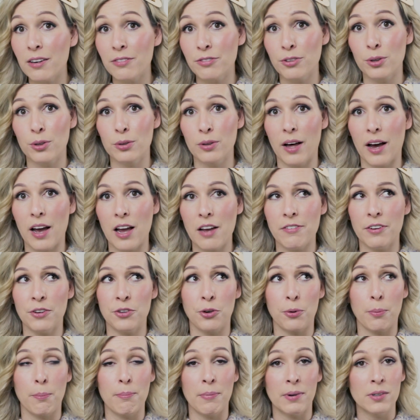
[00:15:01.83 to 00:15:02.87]
of your life and
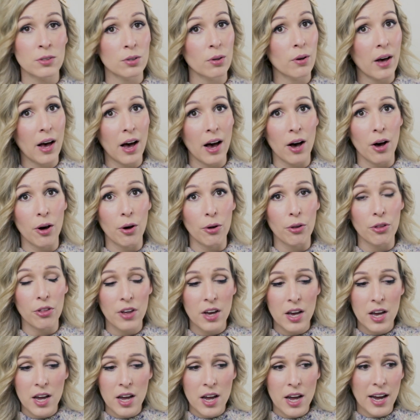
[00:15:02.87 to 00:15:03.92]
your mental health.
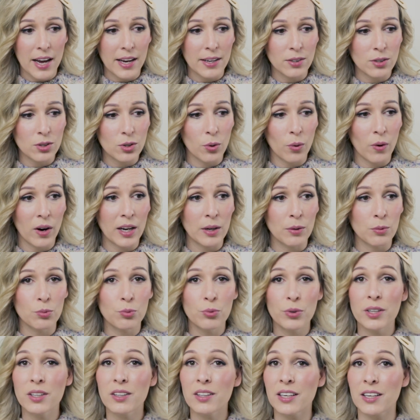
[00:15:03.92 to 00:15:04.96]
And so I
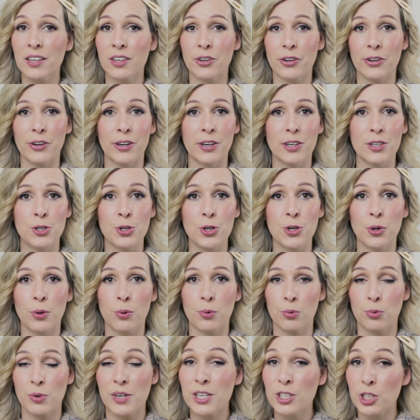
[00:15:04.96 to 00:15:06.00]
really encourage you to
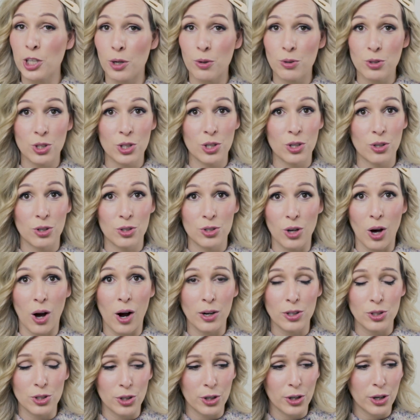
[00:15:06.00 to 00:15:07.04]
reach out to your
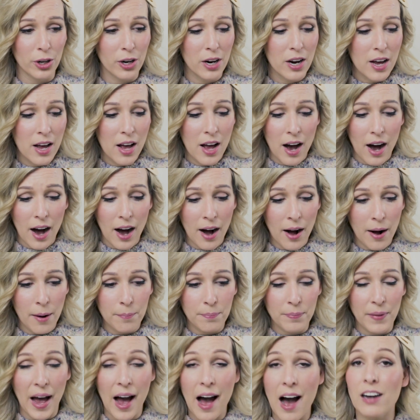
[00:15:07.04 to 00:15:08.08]
doctor,
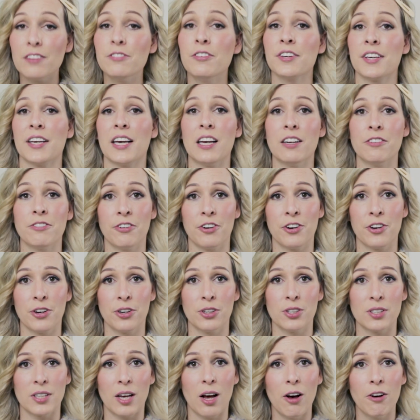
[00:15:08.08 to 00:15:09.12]
advocate for
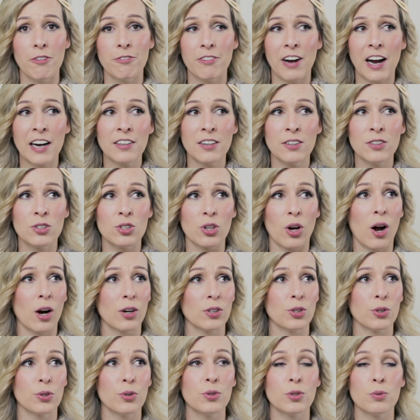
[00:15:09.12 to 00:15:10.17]
yourself, find a
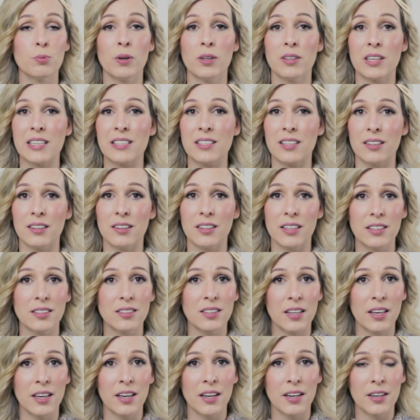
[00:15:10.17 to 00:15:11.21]
doctor who's willing to
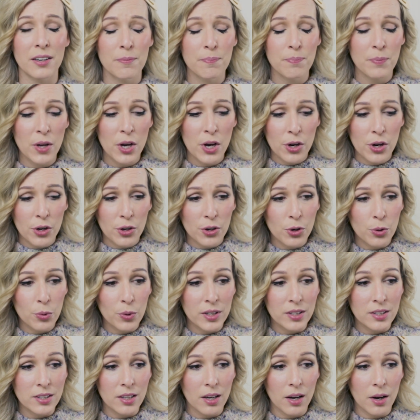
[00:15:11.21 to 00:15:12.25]
listen, who
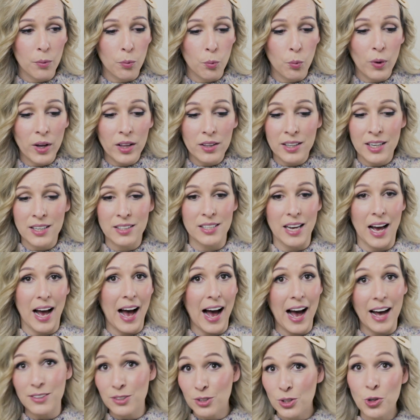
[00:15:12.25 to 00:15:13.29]
is willing to
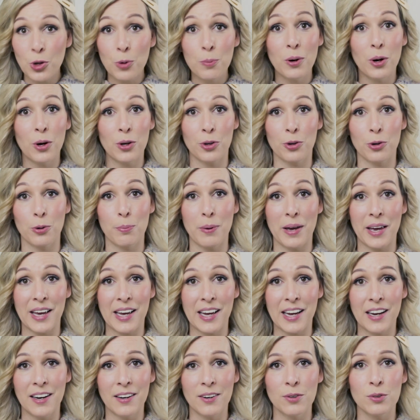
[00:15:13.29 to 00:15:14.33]
ask you about your
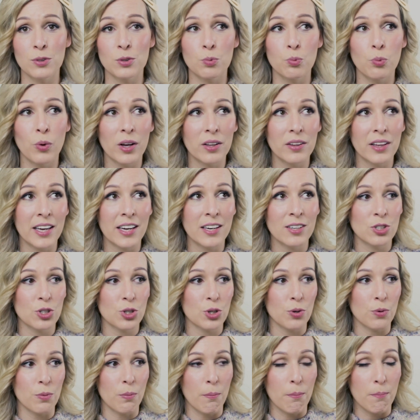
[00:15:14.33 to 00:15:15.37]
pain, who's willing
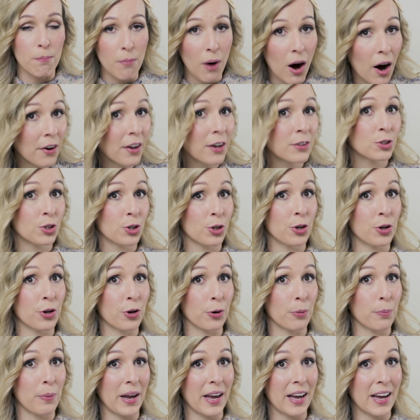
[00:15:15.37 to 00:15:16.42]
to monitor
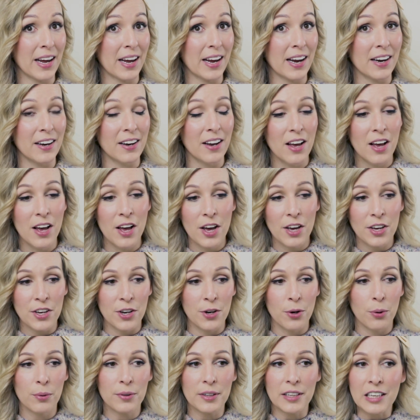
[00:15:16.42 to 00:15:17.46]
your pain.
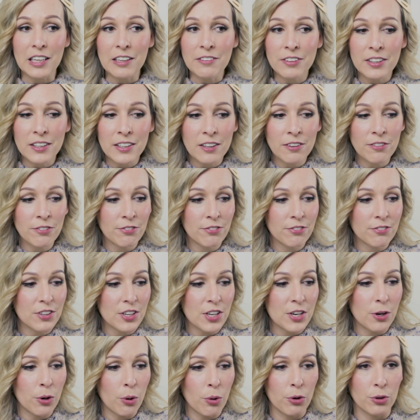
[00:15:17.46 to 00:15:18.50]
You know, even if,
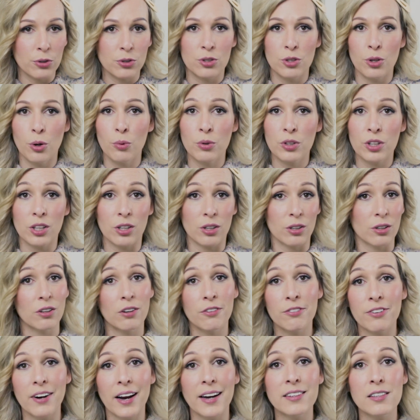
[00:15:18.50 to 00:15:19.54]
you know, there's no cure
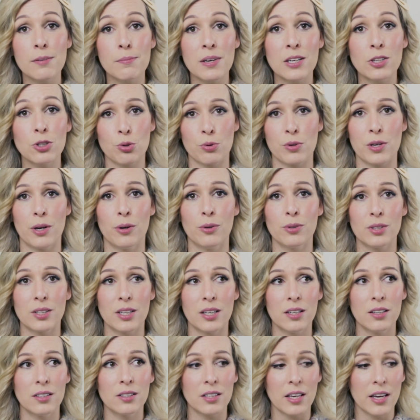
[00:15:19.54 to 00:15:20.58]
for
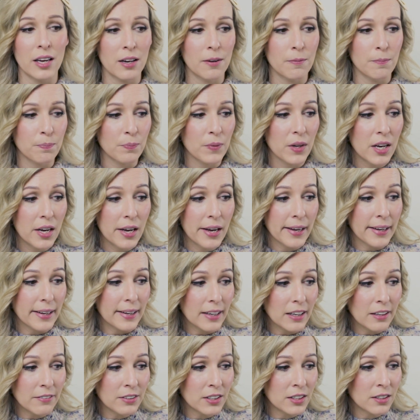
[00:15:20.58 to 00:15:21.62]
endometriosis, and
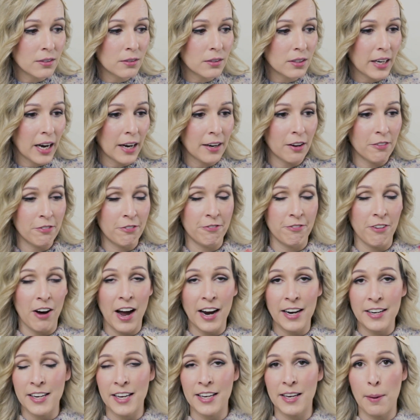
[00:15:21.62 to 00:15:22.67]
even kind of
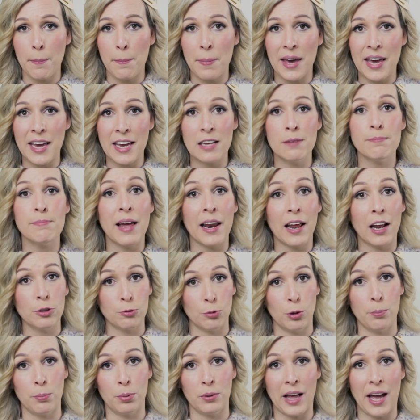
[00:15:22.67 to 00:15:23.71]
finding a pain
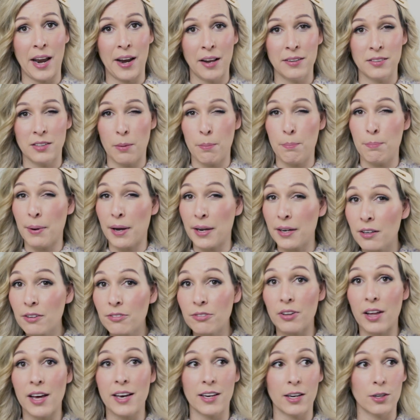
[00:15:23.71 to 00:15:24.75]
management plan is a bit of
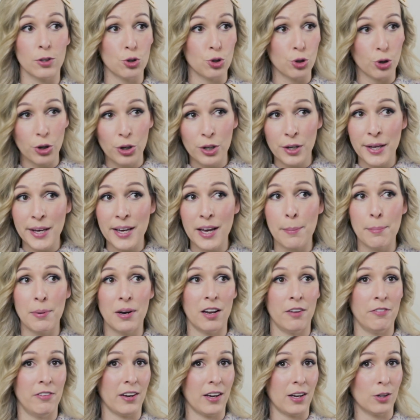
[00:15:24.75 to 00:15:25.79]
like a journey, a bit
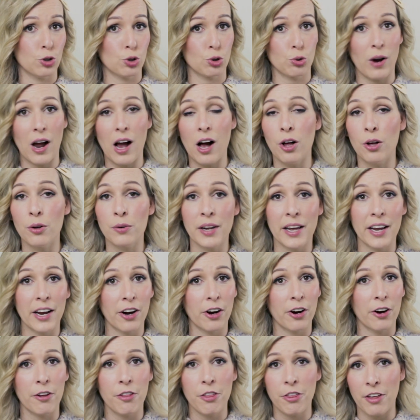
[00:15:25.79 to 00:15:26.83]
of like a trial and
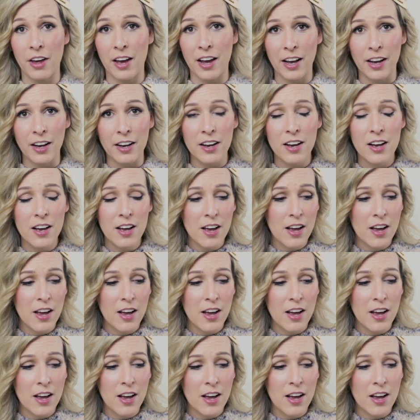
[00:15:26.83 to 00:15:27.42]
error thing.